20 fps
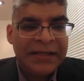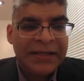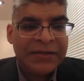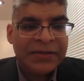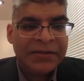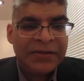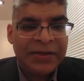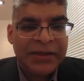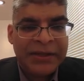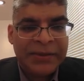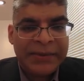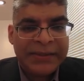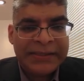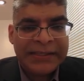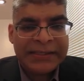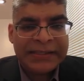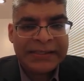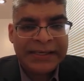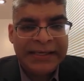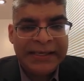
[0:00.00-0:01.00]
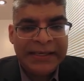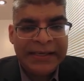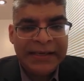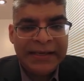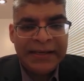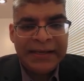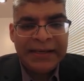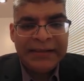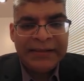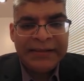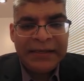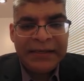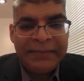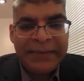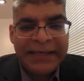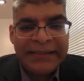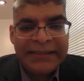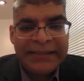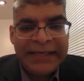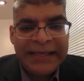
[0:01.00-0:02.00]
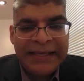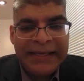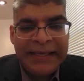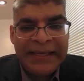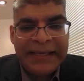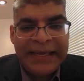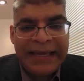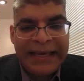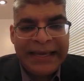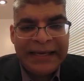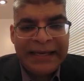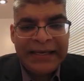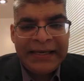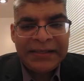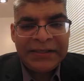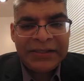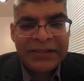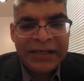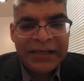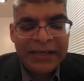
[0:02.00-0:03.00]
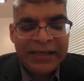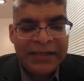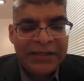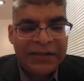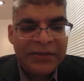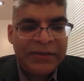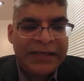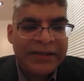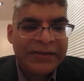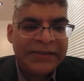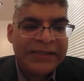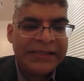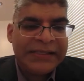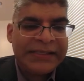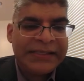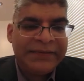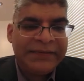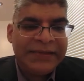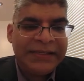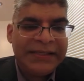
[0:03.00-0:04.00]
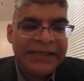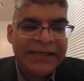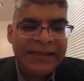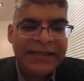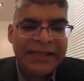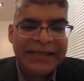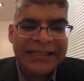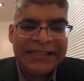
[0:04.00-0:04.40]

So there was a study done by Tay, An, and Chung in 2017. They